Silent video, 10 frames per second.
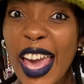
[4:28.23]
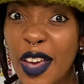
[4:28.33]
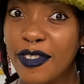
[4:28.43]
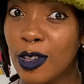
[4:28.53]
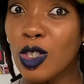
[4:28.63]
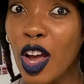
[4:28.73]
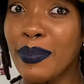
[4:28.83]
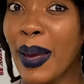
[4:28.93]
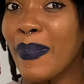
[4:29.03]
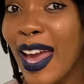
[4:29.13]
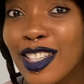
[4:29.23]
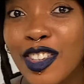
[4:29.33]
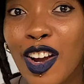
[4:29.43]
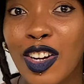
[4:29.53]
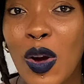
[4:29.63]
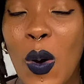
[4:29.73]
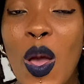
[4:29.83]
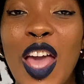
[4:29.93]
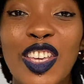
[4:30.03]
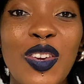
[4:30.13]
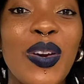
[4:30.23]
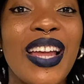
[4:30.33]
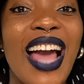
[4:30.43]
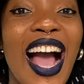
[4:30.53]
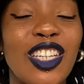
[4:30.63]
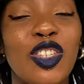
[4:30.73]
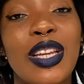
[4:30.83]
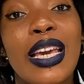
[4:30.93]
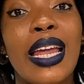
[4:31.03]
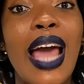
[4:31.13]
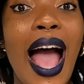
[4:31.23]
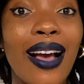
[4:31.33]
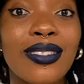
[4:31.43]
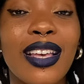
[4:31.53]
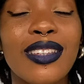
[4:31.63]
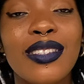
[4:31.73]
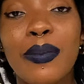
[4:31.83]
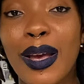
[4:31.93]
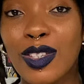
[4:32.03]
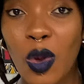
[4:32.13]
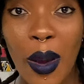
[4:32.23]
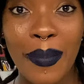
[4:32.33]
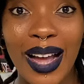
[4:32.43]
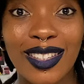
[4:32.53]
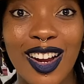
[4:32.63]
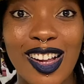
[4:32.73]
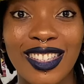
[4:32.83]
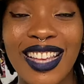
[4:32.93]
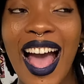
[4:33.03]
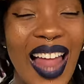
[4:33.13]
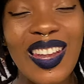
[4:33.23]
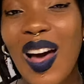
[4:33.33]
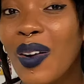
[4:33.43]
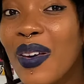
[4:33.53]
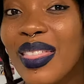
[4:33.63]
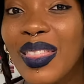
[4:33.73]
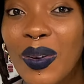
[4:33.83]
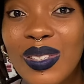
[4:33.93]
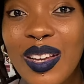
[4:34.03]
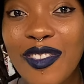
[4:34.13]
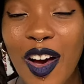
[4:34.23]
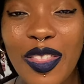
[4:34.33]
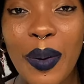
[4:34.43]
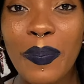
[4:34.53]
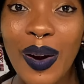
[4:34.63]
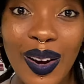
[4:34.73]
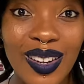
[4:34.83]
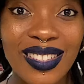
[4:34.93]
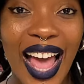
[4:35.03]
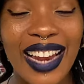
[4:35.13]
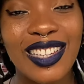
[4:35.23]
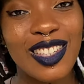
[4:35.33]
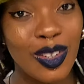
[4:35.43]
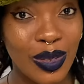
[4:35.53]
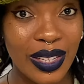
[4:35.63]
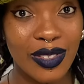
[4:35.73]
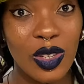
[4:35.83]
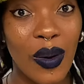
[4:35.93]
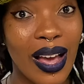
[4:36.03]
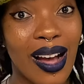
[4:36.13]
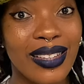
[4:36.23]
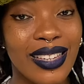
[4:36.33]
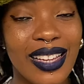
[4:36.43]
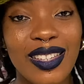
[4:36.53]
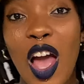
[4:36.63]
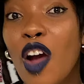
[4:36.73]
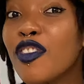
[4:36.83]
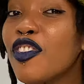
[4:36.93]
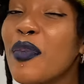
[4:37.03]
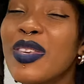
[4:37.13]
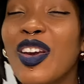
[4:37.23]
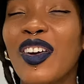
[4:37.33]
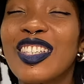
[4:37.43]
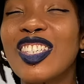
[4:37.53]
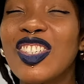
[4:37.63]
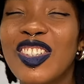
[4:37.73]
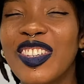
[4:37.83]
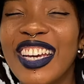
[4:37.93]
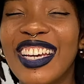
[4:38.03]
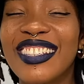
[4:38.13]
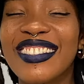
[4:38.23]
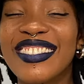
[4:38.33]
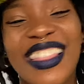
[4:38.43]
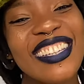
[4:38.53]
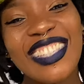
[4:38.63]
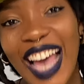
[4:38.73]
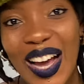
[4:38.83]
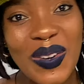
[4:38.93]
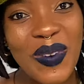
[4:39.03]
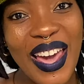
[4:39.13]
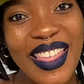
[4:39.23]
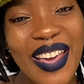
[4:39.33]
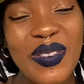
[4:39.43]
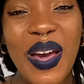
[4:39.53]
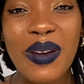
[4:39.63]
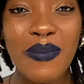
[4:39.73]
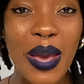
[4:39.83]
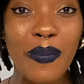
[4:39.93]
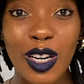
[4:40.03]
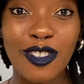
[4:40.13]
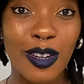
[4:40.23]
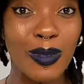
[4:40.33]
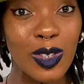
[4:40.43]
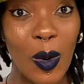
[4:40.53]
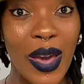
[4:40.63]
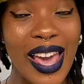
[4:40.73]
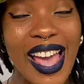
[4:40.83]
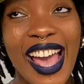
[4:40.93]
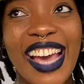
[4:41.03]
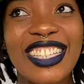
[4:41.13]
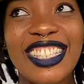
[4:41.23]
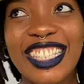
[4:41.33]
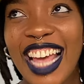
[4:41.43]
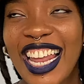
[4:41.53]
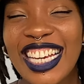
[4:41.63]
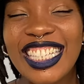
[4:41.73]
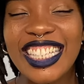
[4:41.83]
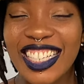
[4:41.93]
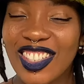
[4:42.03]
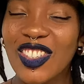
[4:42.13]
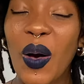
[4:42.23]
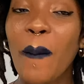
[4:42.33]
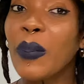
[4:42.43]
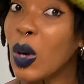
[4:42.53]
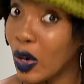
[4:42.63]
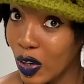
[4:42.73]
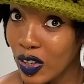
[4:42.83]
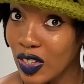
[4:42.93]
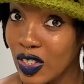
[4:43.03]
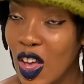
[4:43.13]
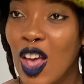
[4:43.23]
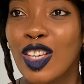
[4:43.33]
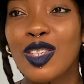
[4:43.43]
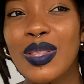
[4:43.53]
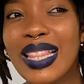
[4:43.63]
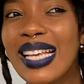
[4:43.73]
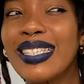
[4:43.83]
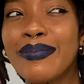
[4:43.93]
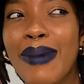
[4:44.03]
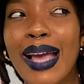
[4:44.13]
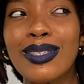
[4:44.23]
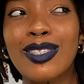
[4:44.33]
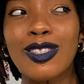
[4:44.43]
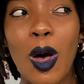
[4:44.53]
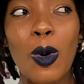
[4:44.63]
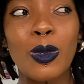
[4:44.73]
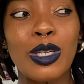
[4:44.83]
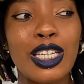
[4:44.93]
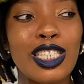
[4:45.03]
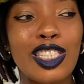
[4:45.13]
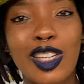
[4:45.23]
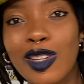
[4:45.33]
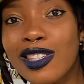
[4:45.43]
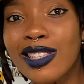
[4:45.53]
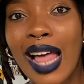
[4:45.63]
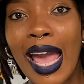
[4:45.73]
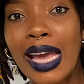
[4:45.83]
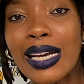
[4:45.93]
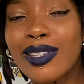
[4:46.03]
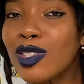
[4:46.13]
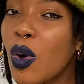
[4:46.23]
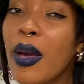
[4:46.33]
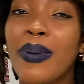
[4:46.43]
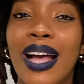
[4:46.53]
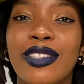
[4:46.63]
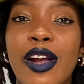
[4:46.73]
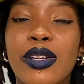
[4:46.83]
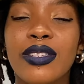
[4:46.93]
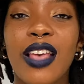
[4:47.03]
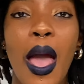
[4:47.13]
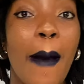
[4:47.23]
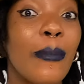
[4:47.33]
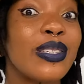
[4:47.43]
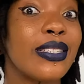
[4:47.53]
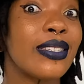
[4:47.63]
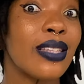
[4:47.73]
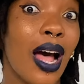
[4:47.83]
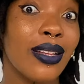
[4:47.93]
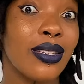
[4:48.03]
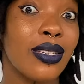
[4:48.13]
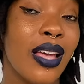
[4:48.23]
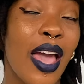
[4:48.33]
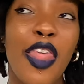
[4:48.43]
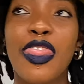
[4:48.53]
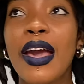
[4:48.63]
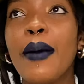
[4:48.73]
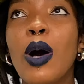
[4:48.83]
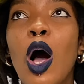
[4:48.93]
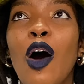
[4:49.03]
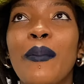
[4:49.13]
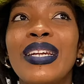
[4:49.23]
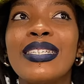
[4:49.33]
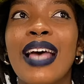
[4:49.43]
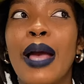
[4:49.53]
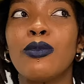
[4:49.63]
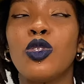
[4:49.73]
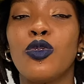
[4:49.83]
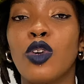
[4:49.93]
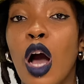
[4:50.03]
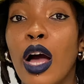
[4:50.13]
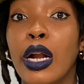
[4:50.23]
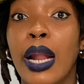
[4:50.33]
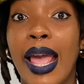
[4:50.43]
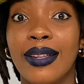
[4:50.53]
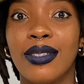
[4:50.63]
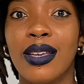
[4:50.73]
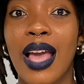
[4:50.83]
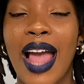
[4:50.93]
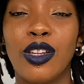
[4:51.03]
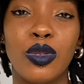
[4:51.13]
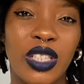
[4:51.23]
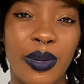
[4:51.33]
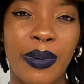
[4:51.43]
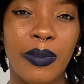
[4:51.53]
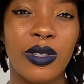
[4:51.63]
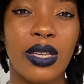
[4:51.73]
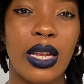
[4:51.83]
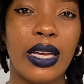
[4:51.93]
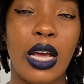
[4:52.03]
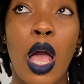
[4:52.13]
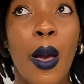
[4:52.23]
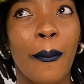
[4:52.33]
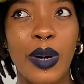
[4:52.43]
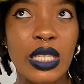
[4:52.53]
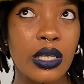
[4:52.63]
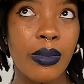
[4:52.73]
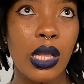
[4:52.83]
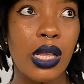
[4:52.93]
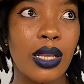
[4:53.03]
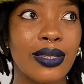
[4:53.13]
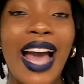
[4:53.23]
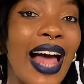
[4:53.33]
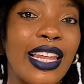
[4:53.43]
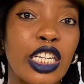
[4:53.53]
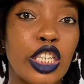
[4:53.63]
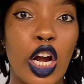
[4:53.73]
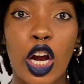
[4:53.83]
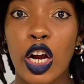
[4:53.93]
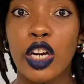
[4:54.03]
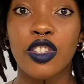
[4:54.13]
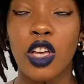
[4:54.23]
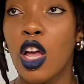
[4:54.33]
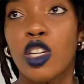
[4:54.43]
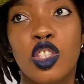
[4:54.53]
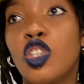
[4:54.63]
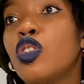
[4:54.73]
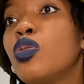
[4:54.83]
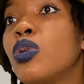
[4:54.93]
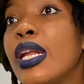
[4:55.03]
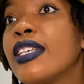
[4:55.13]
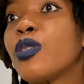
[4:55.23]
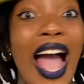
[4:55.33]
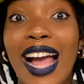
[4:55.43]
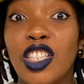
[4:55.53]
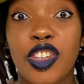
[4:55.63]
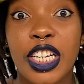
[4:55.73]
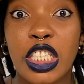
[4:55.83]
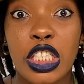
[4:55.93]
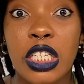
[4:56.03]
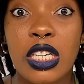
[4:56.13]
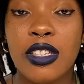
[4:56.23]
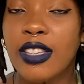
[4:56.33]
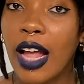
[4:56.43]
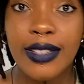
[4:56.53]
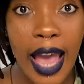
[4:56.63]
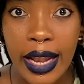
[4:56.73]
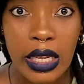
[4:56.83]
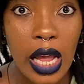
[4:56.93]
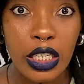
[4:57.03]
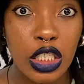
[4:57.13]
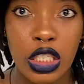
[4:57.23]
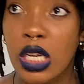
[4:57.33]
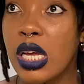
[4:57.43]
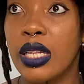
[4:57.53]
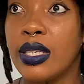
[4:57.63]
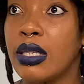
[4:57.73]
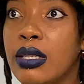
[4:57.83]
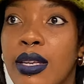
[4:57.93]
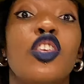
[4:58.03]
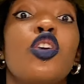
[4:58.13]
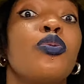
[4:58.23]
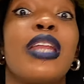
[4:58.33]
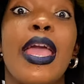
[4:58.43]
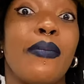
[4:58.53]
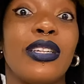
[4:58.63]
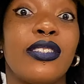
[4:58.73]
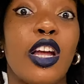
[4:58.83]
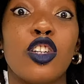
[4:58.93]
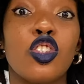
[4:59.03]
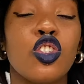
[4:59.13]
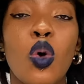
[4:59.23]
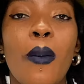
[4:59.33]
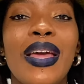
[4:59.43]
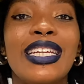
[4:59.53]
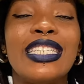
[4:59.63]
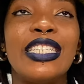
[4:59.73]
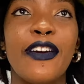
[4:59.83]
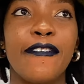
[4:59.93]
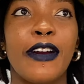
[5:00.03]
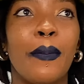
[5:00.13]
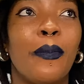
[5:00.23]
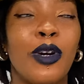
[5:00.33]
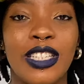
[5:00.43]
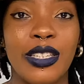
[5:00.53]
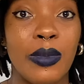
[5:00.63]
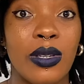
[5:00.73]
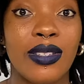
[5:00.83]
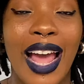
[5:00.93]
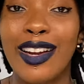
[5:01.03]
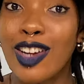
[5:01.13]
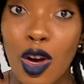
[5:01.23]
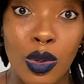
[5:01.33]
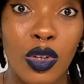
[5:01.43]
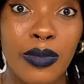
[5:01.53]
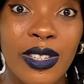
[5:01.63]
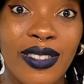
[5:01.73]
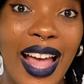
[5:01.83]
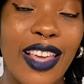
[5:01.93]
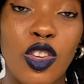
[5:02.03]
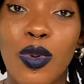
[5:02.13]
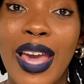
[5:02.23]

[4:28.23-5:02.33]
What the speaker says: If you join my Patreon though, you can actually get access to my sewing patterns along with loads of other perks and exclusive sewing content from yours truly. The second way that you can make money from sewing is selling digital products. So this might sound just like sewing patterns, but it's not. Think about how many times you've gone on Etsy and you see people selling printables, calendars, to-do lists, address sheets, attendance sheets, you name it. There are so many different printables and downloadables that you